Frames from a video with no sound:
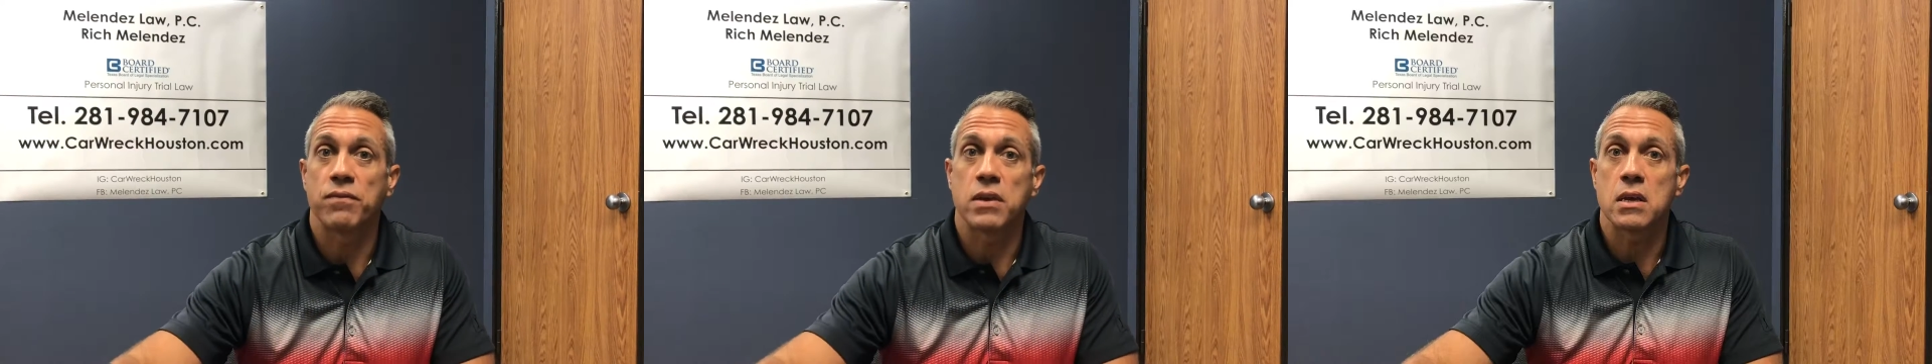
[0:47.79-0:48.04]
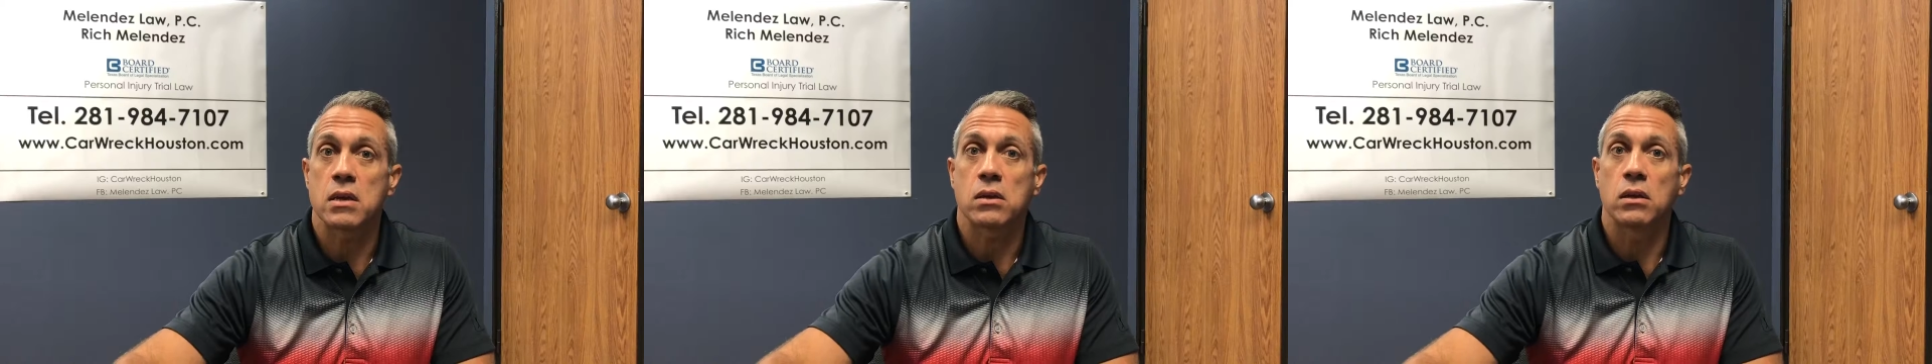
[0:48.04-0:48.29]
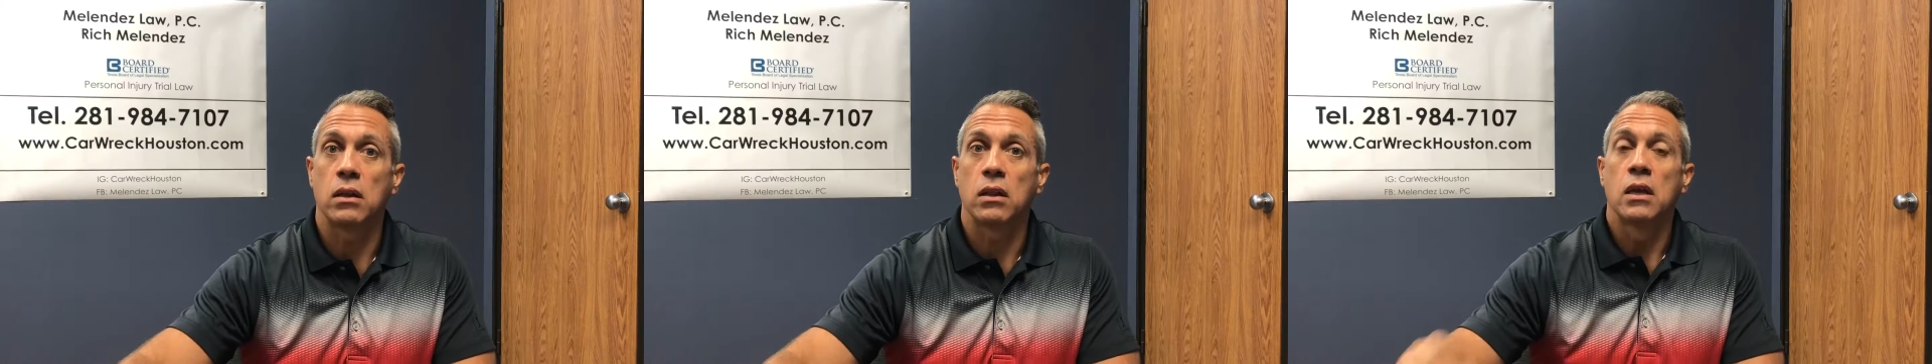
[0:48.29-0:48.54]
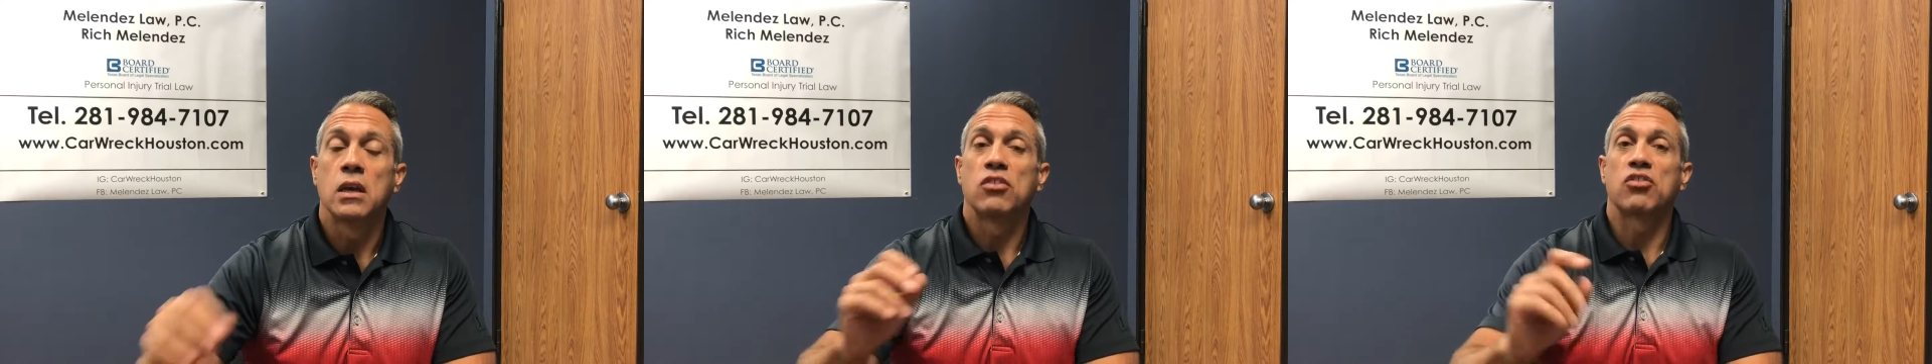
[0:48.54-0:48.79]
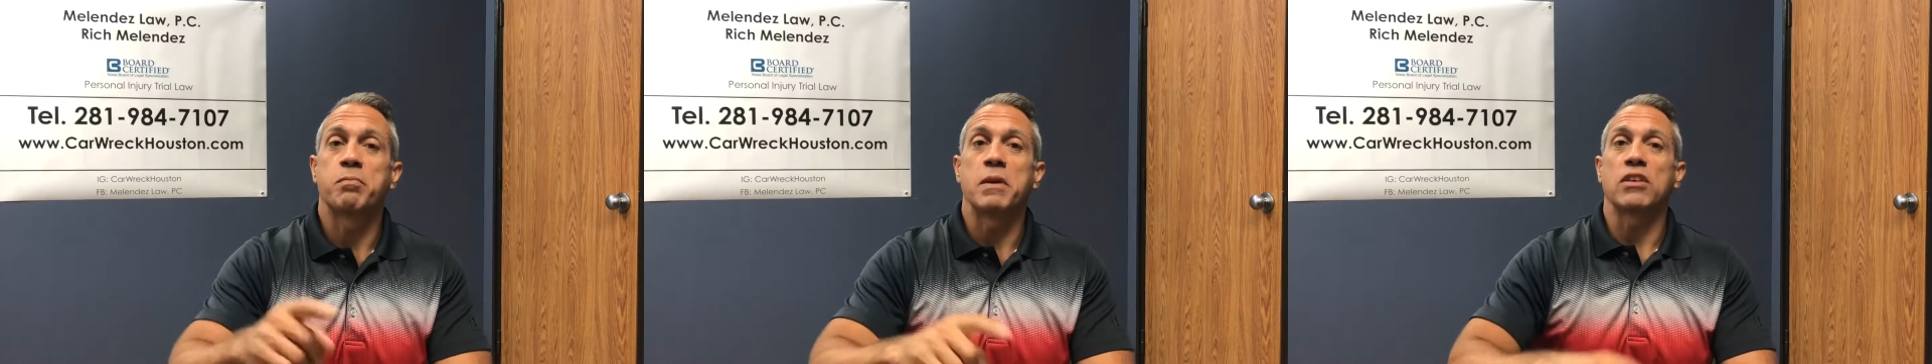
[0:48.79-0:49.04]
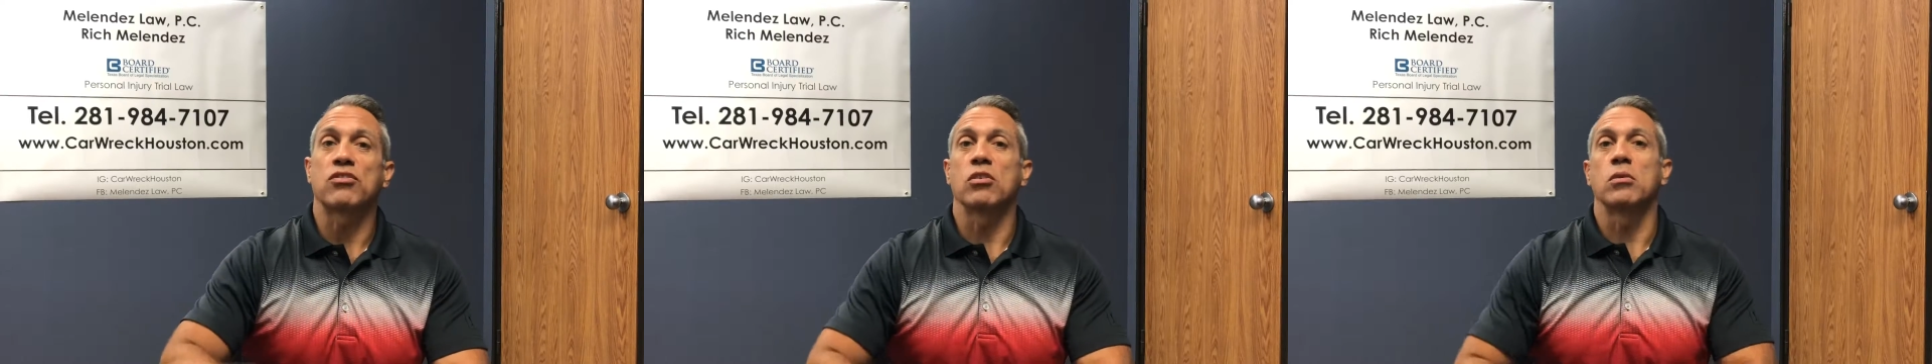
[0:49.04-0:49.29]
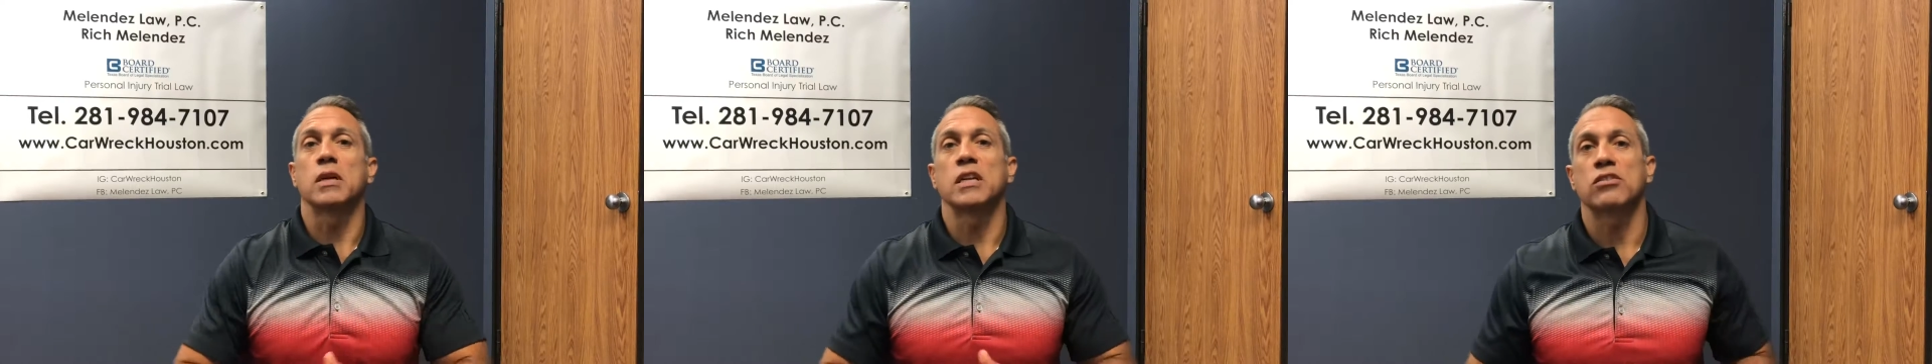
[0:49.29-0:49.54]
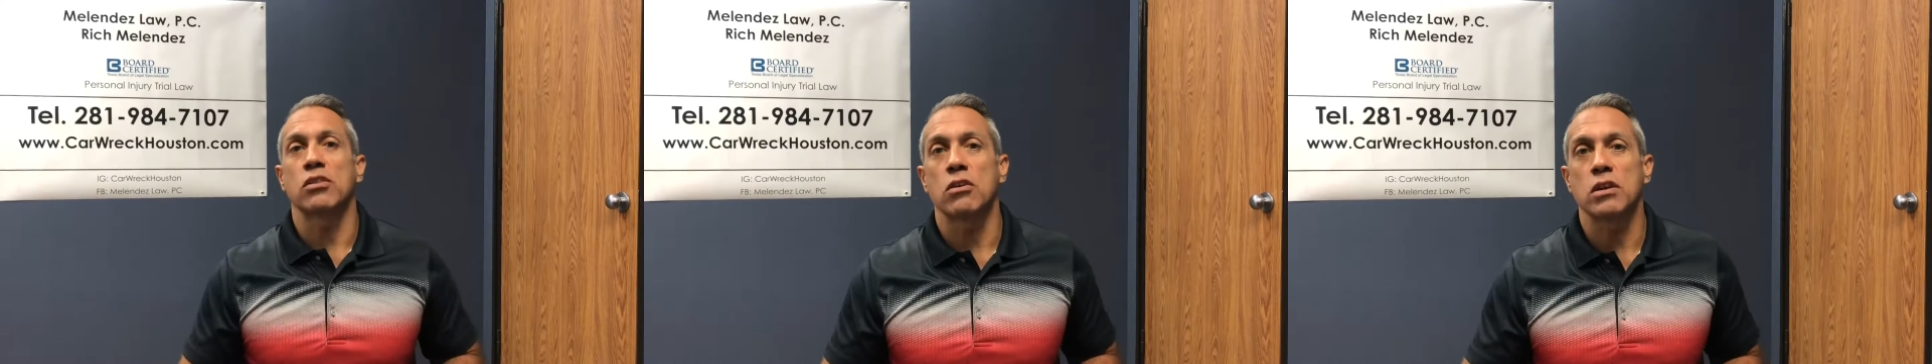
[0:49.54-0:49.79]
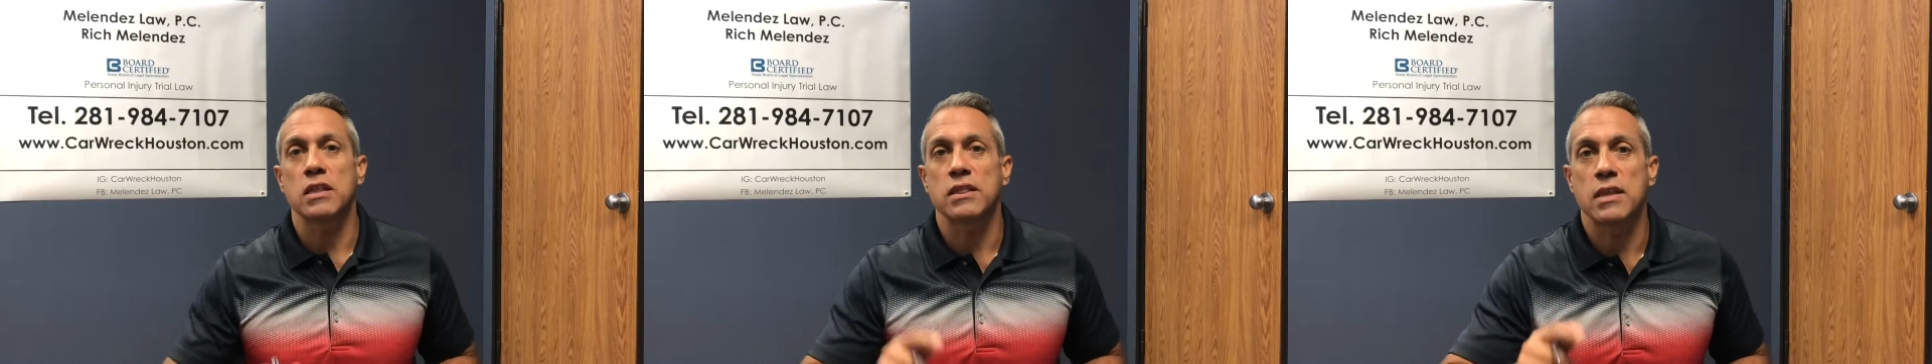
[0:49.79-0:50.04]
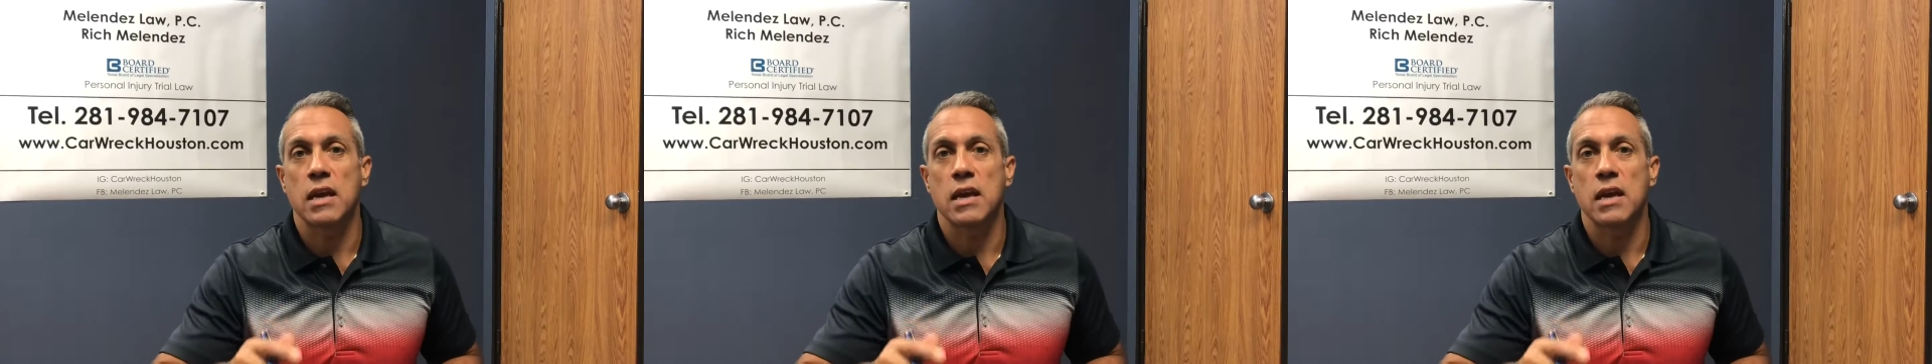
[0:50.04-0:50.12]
vehicle, speak to an attorney.